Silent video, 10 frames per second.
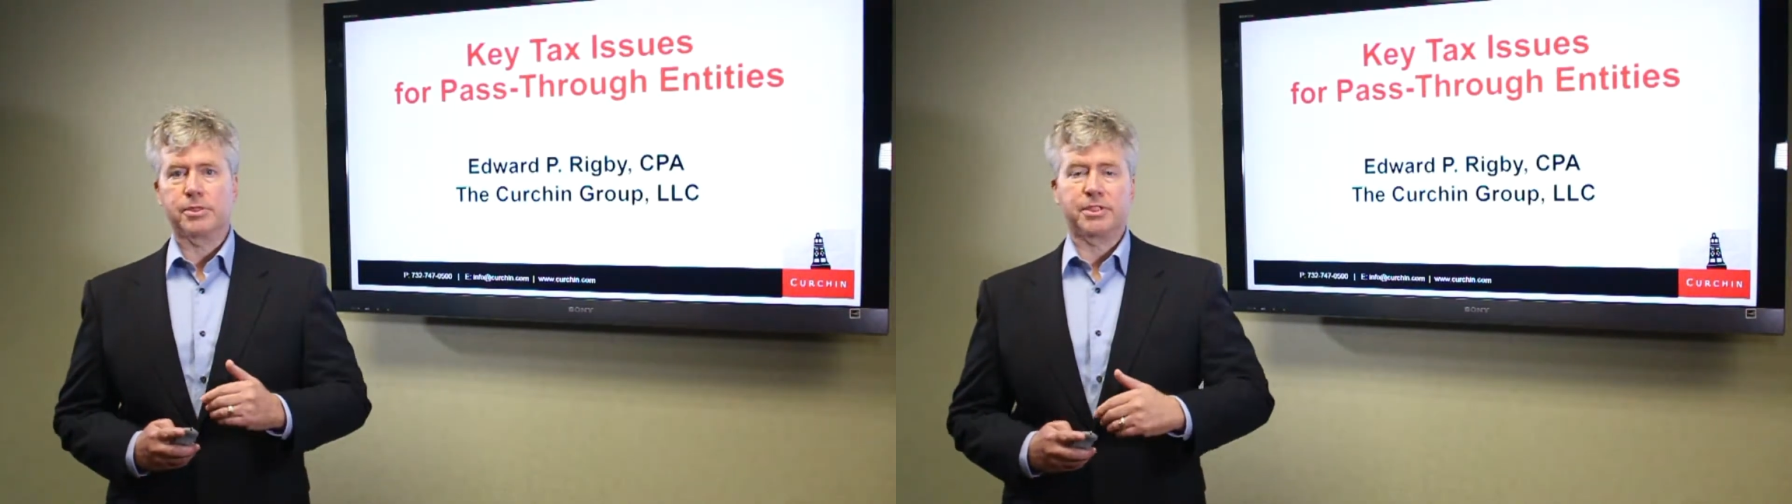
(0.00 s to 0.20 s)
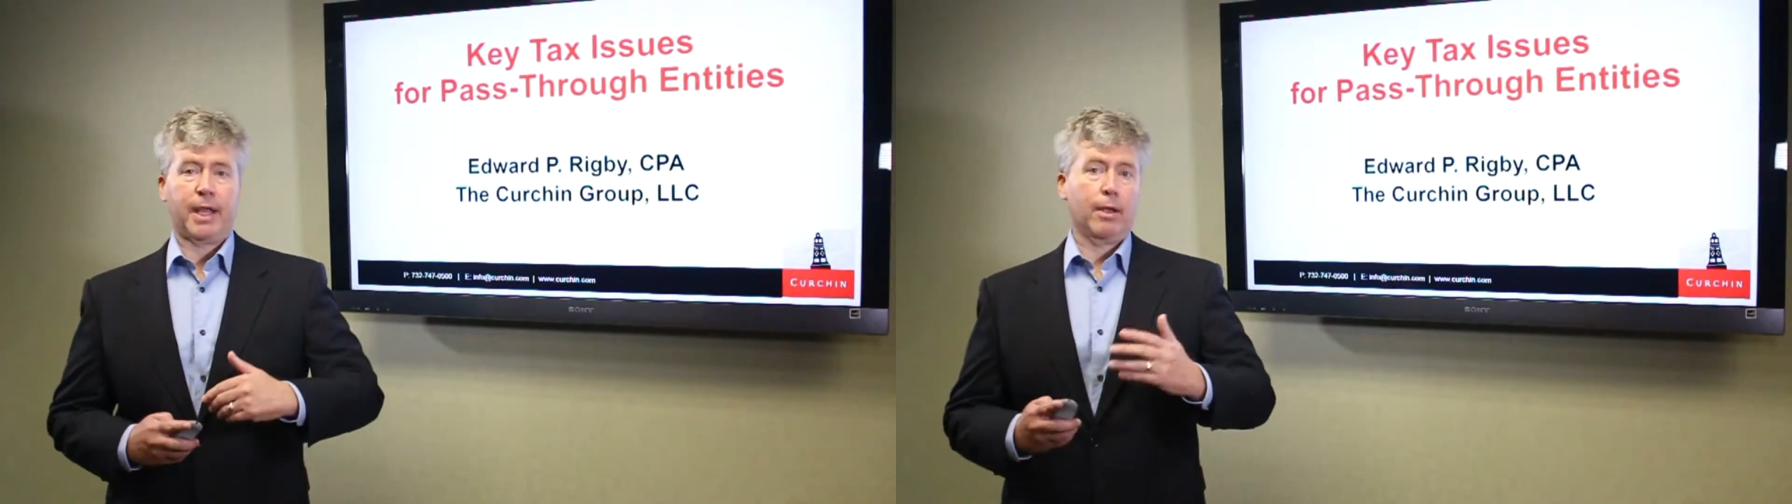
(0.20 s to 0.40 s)

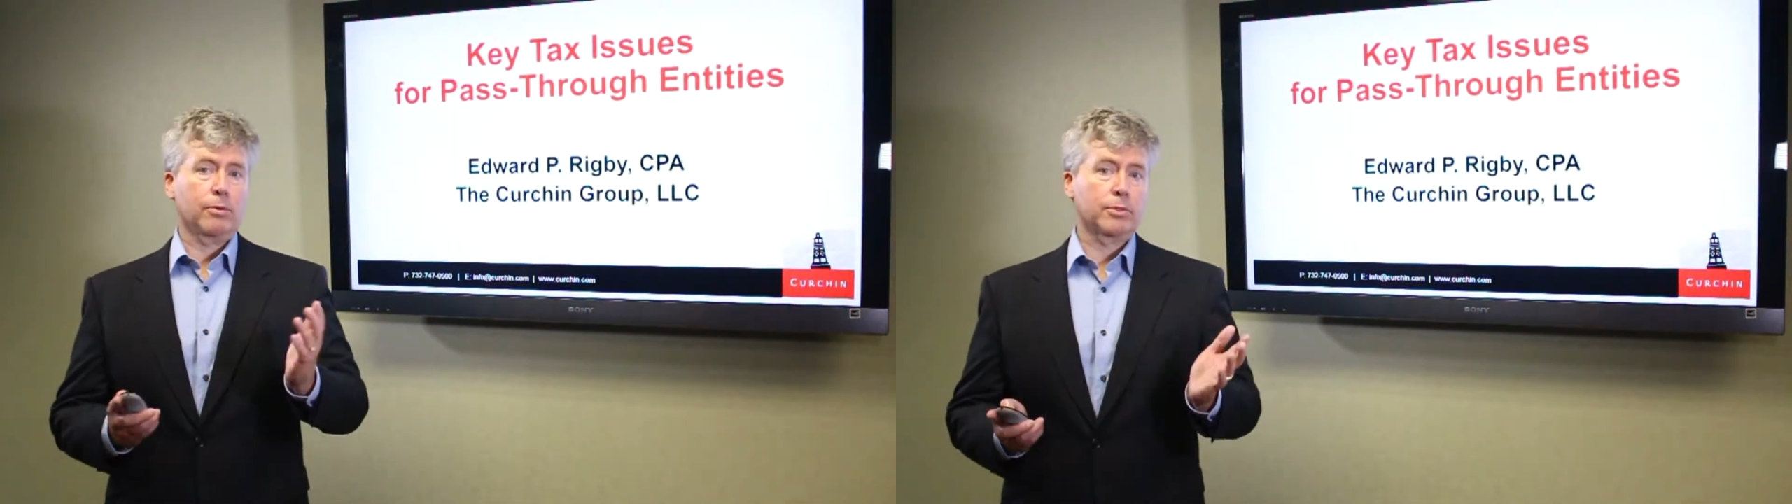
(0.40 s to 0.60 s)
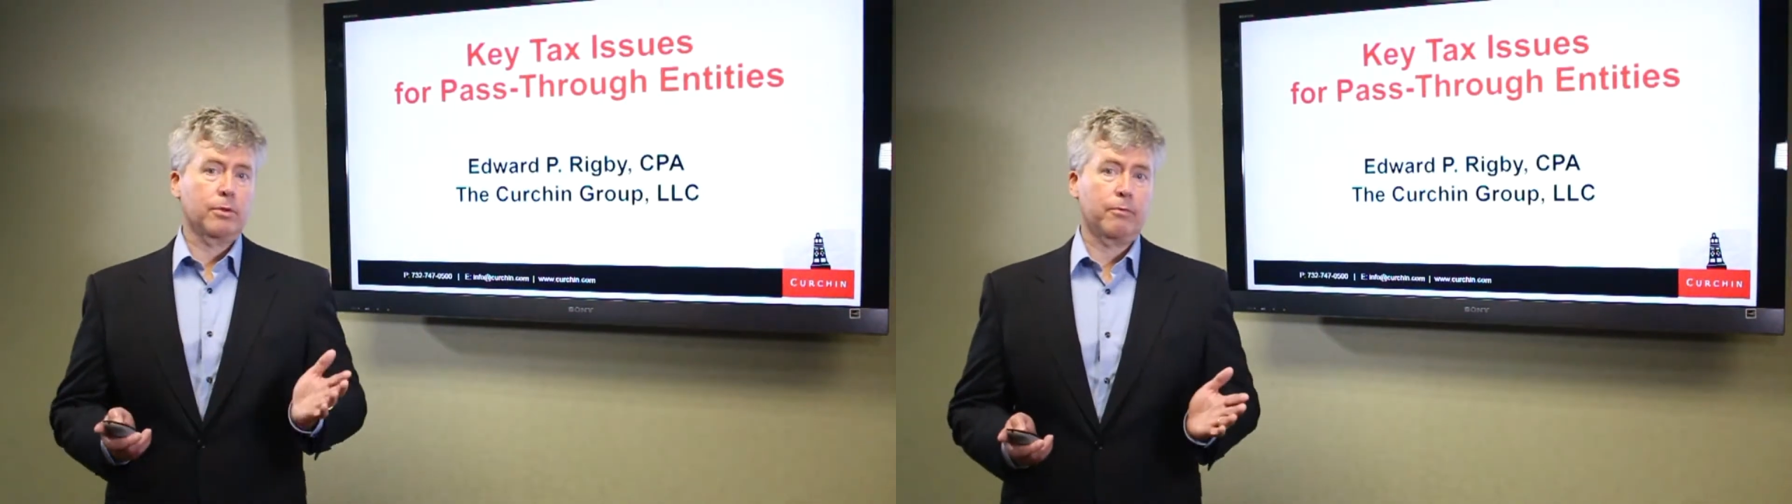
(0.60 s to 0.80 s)

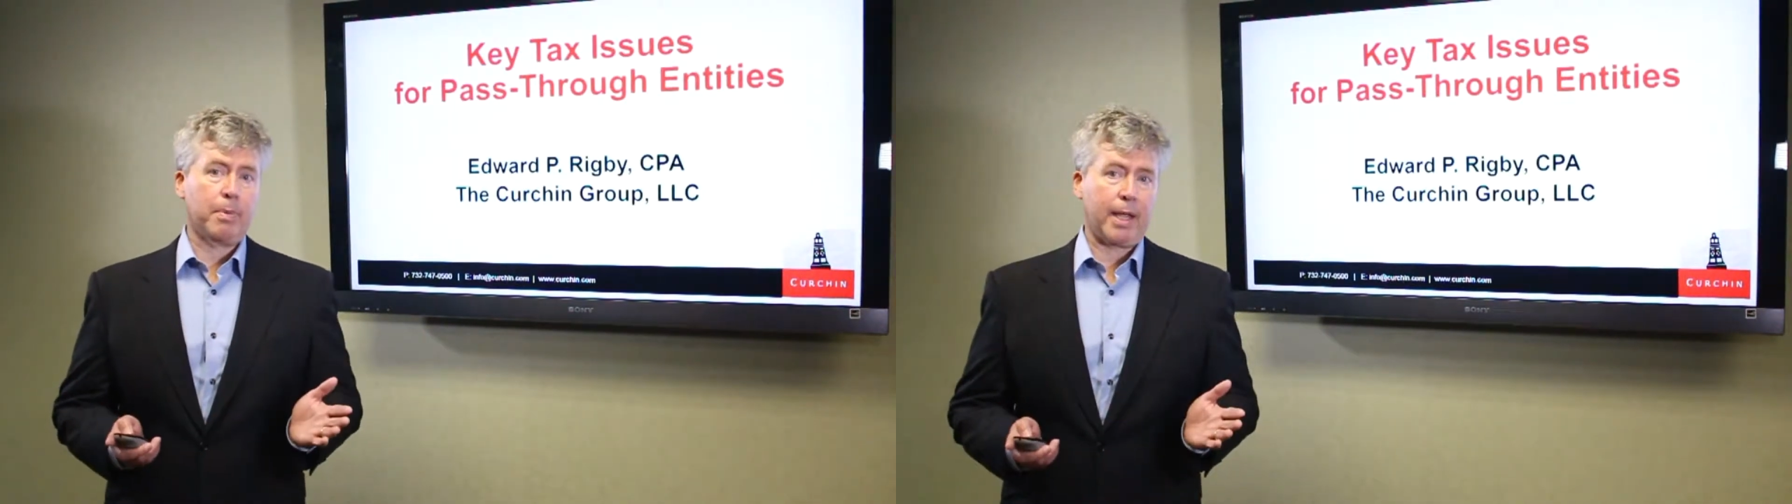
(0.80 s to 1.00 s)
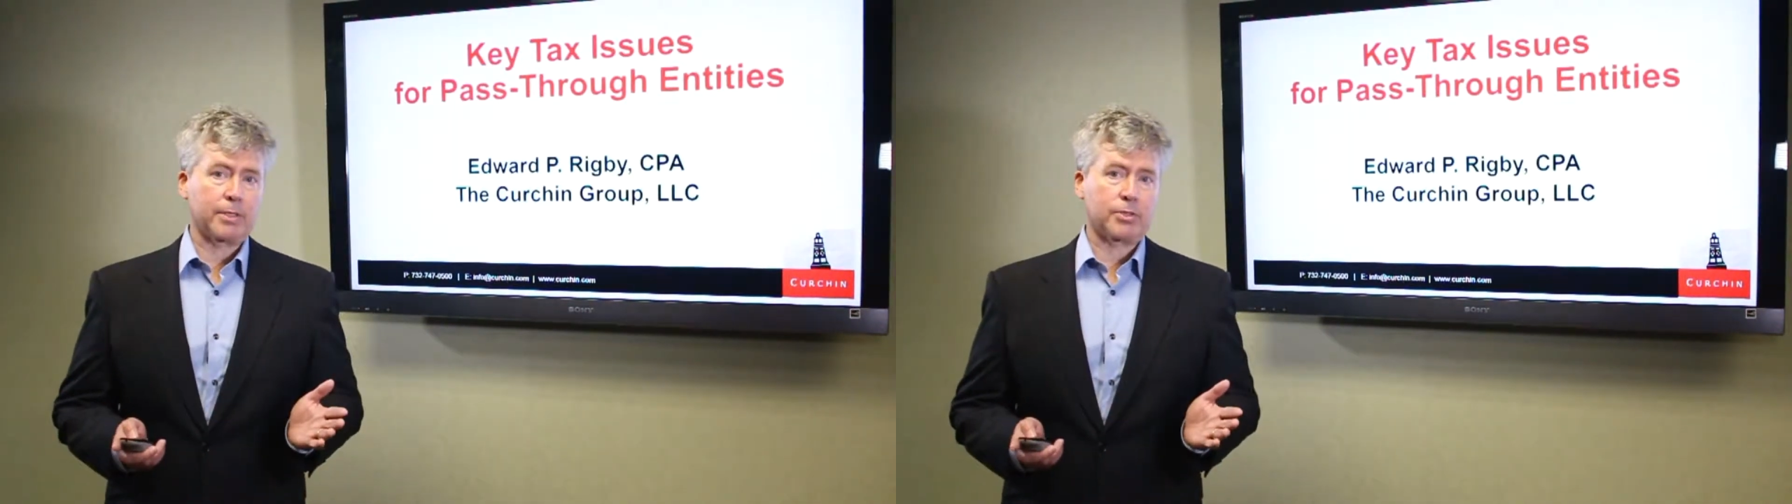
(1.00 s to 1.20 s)
sales of
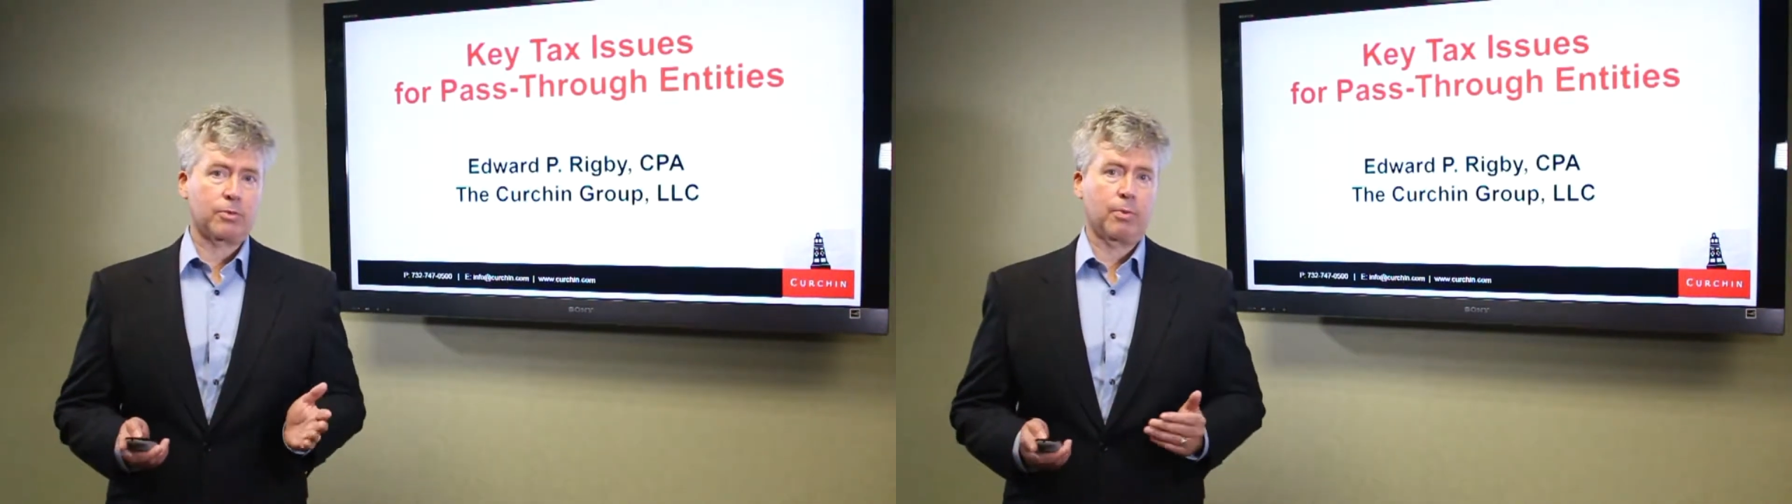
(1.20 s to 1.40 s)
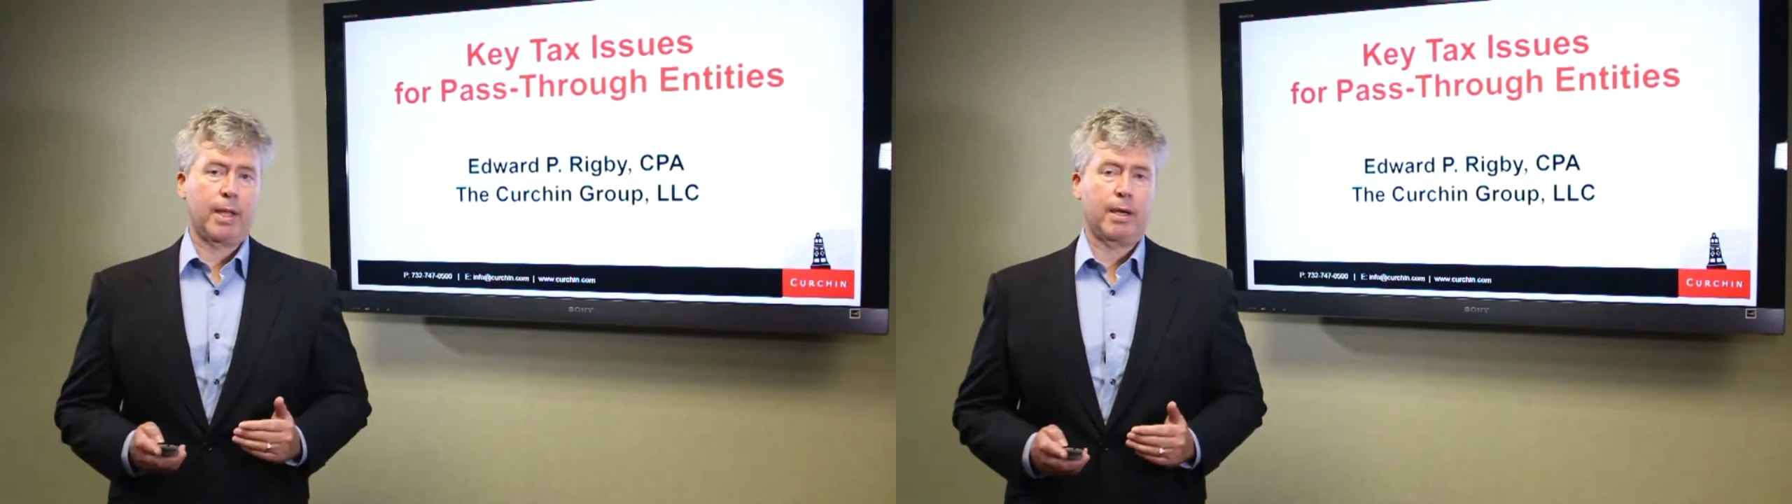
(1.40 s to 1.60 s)

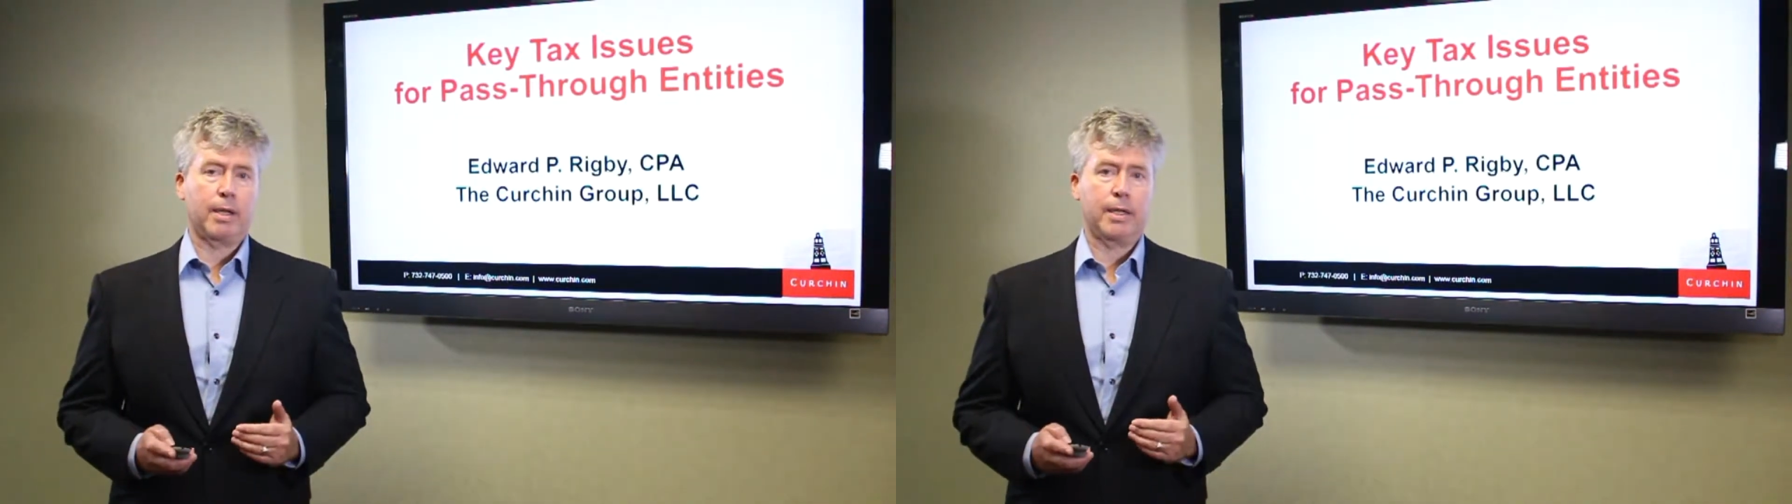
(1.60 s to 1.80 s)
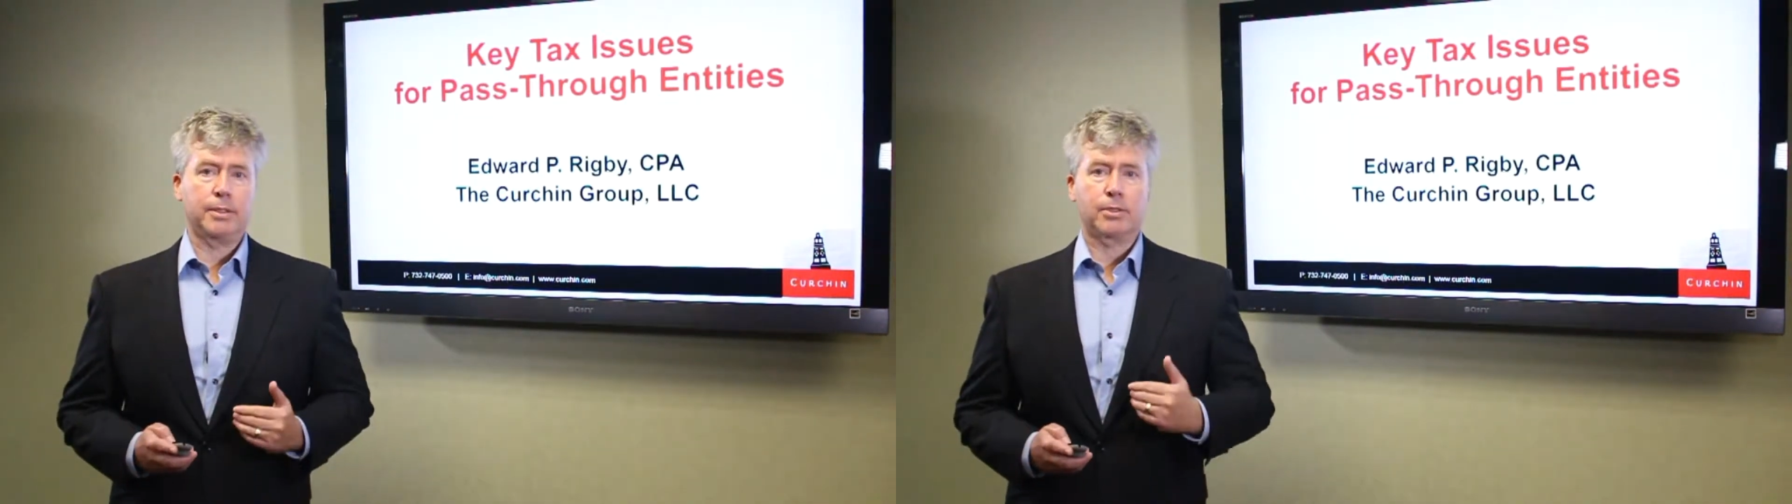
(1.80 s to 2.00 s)
pass-through
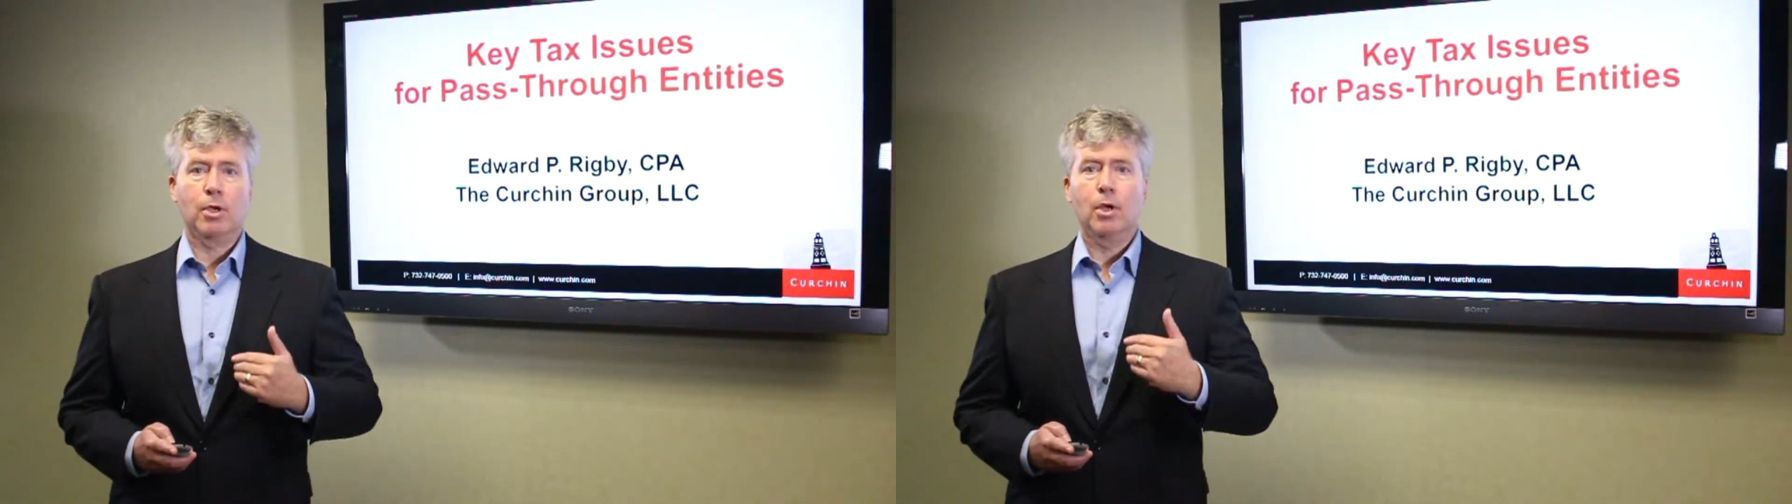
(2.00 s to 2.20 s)
entities